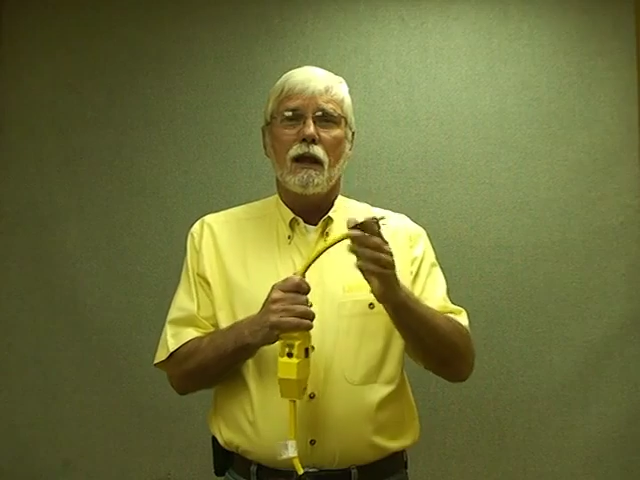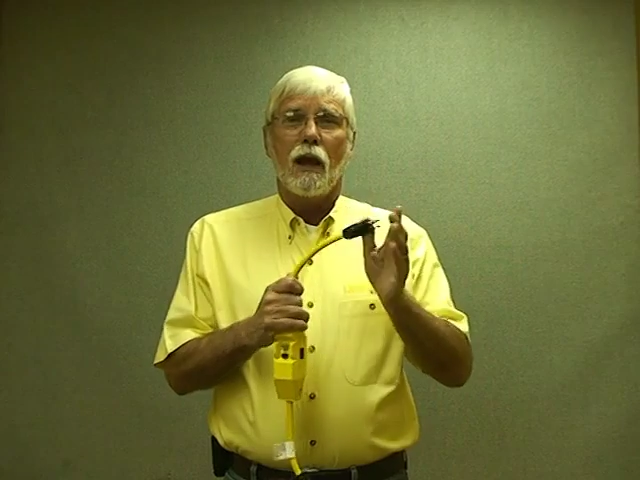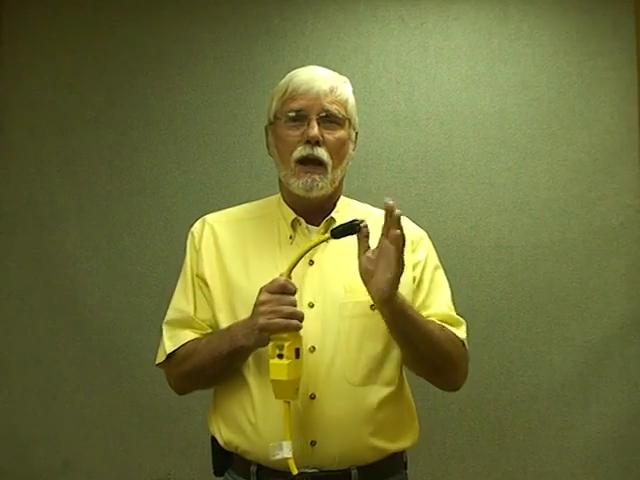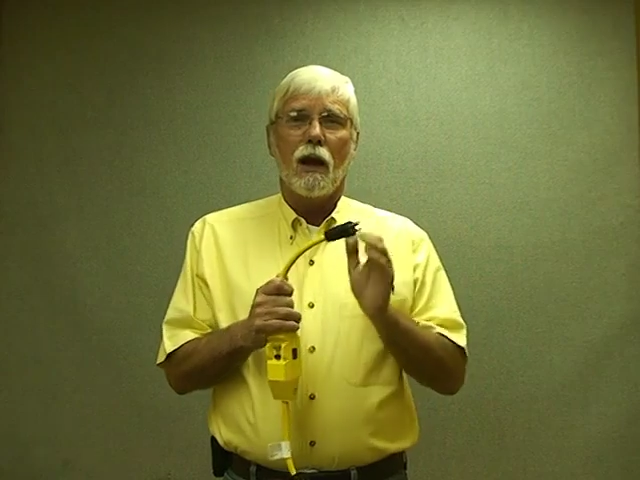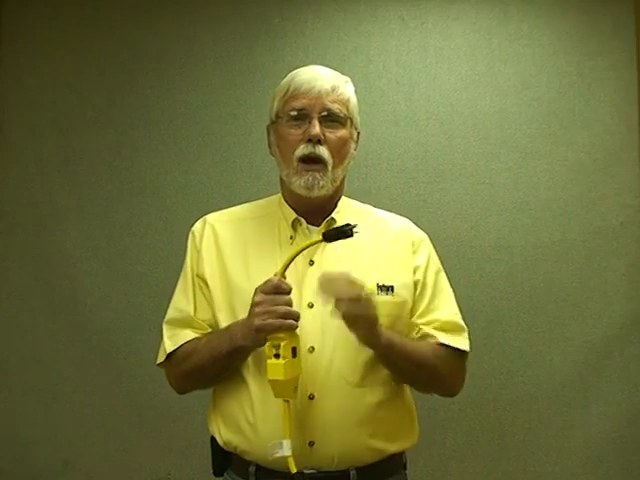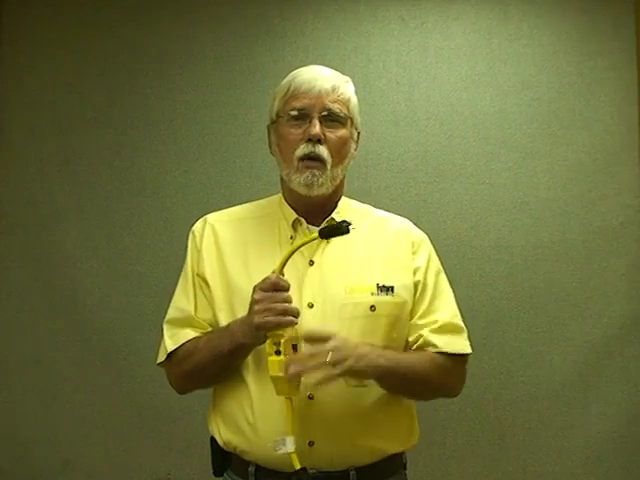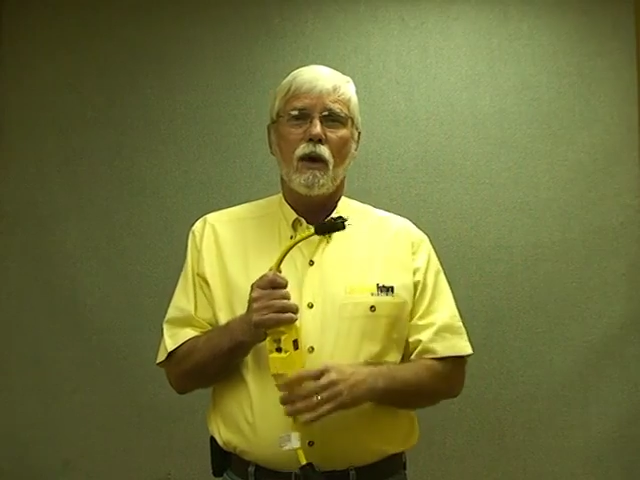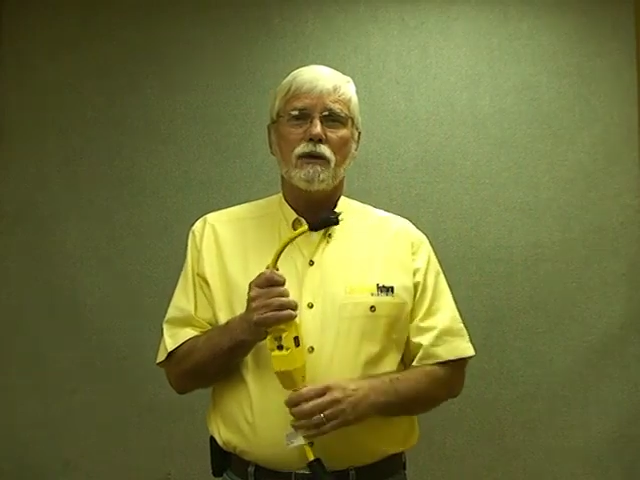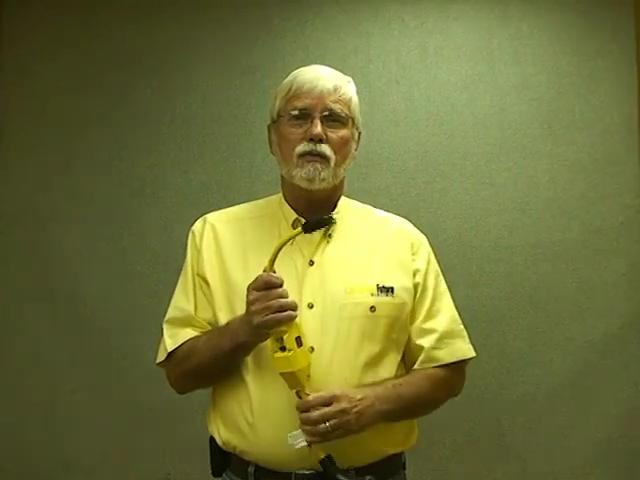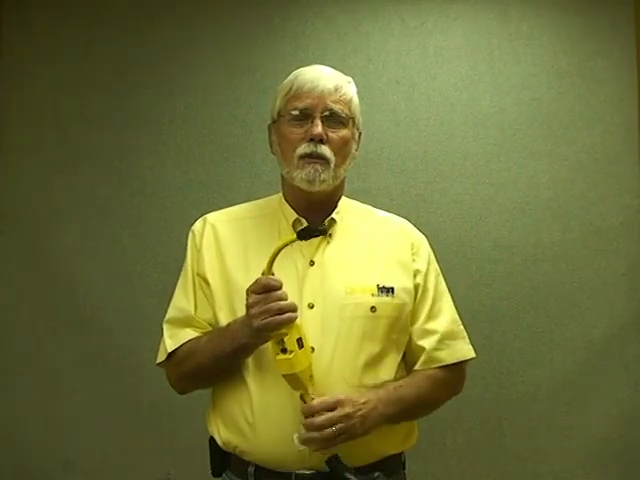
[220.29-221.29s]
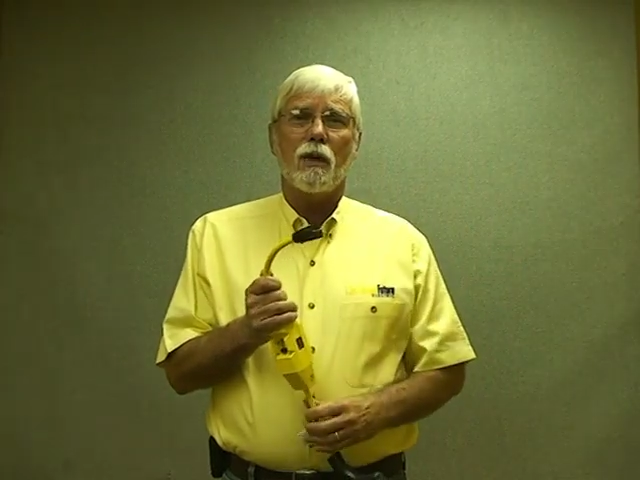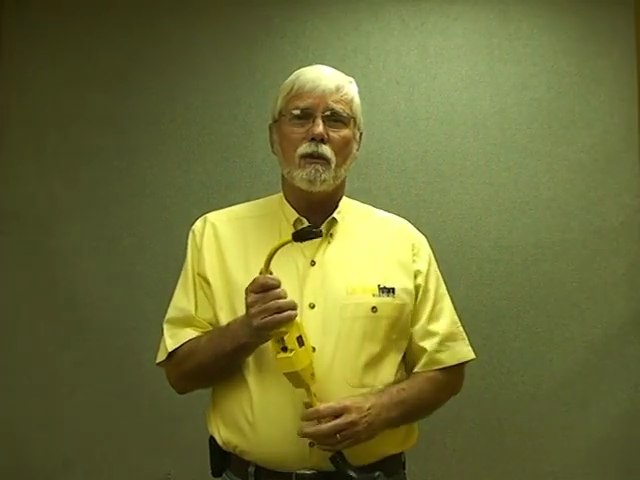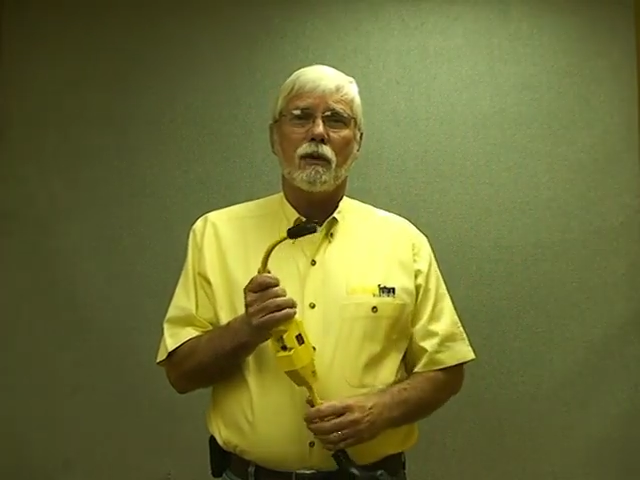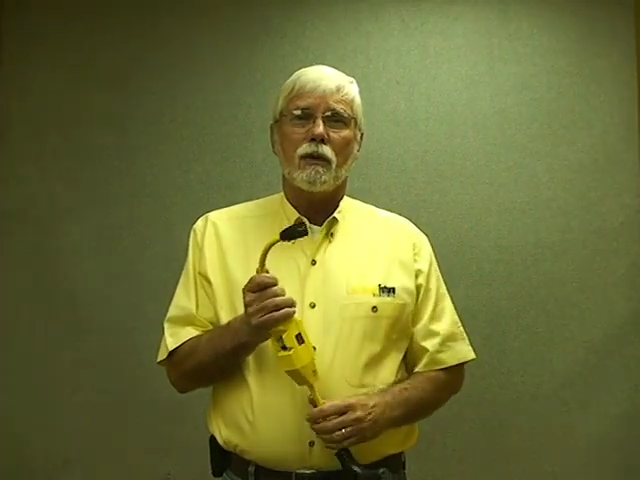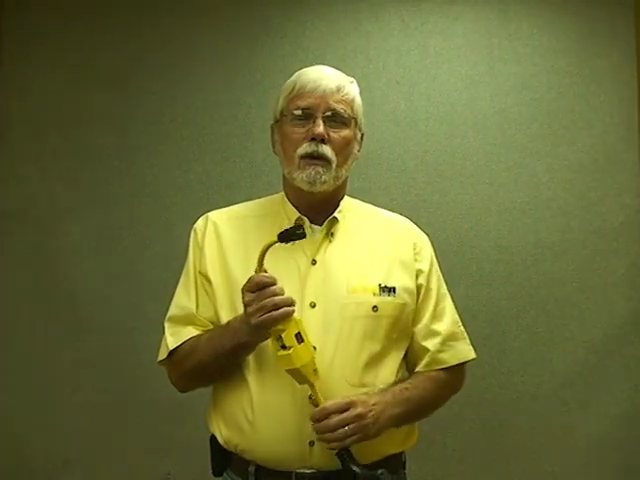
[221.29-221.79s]
And always
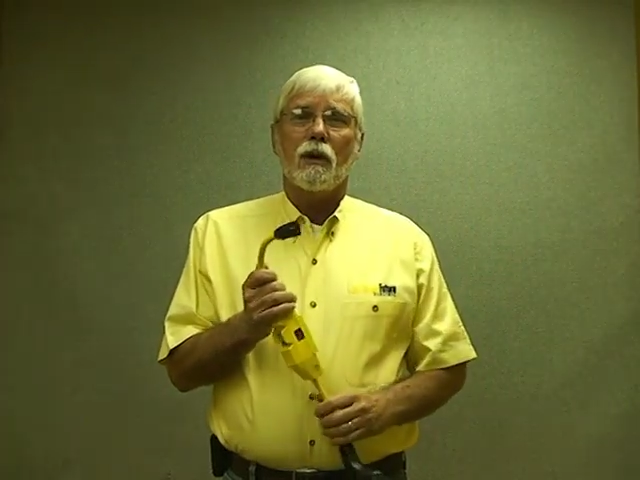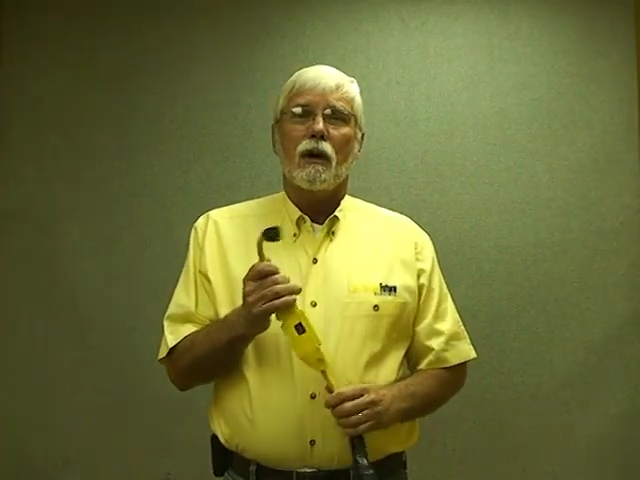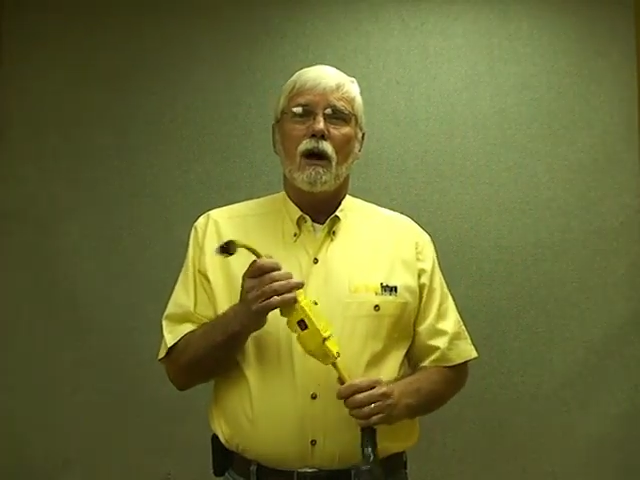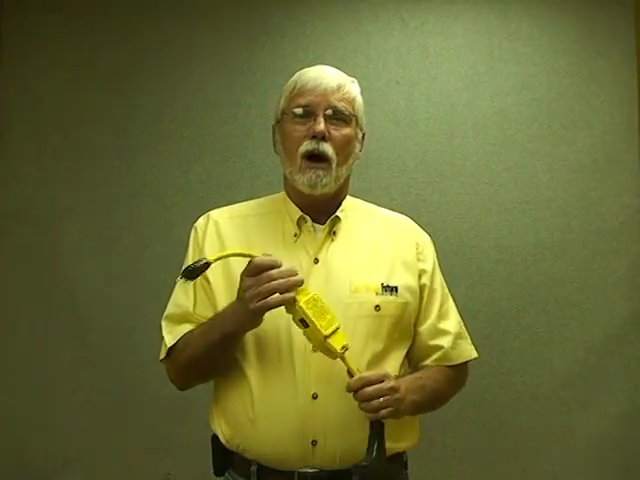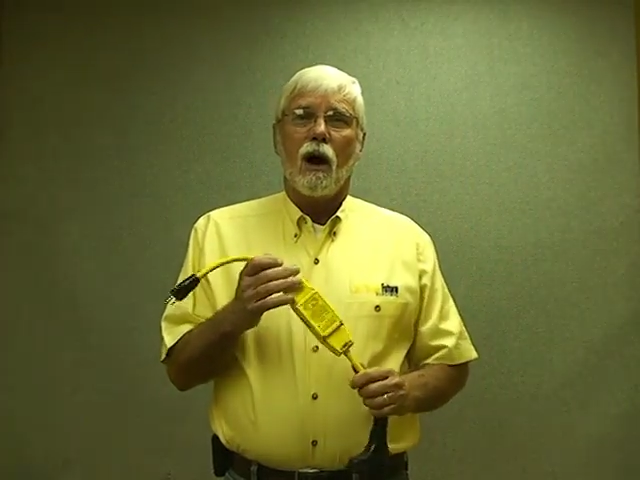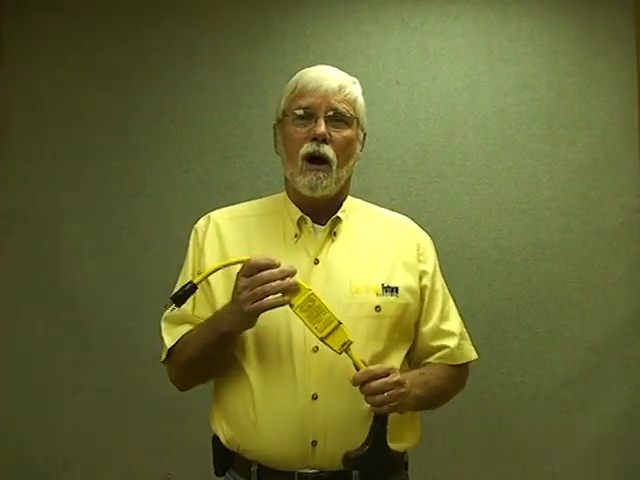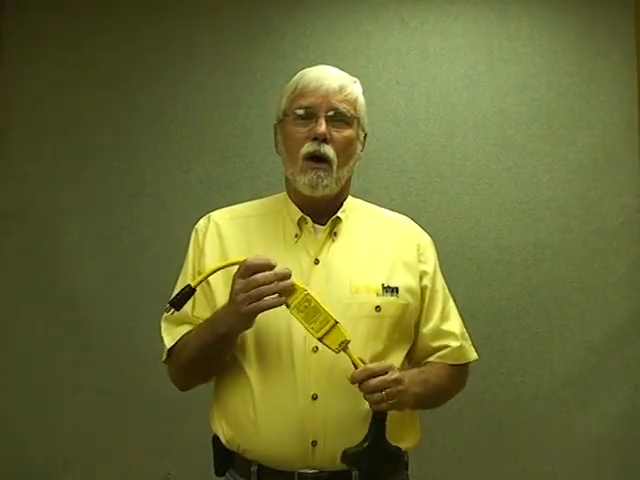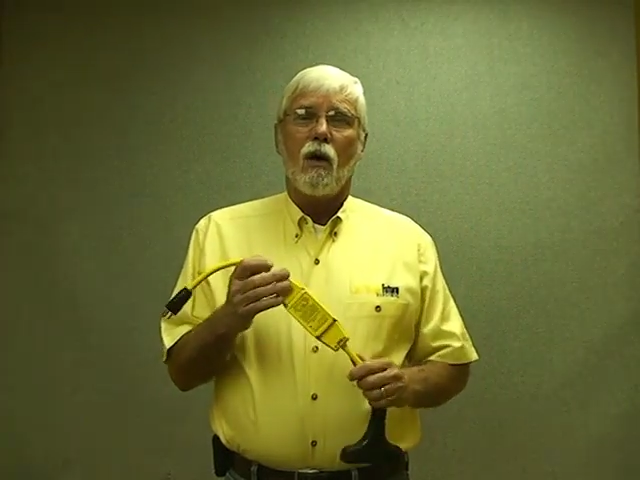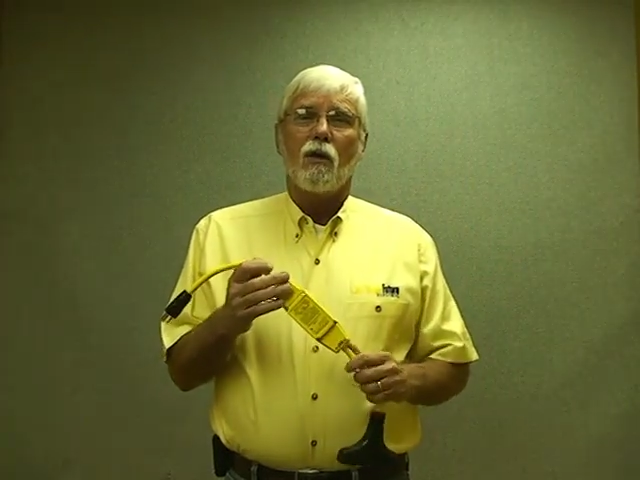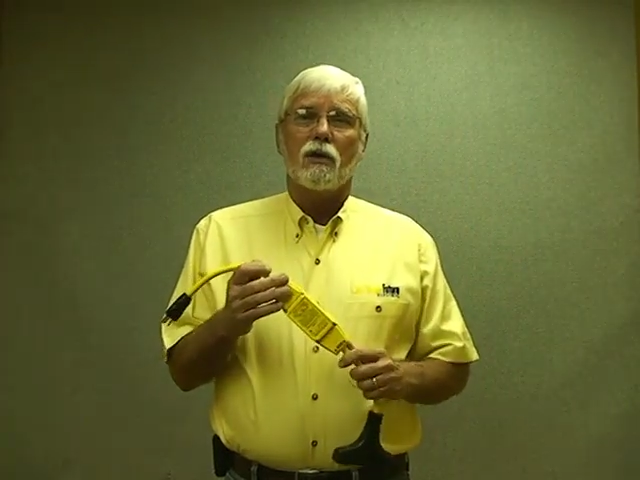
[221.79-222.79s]
remember, all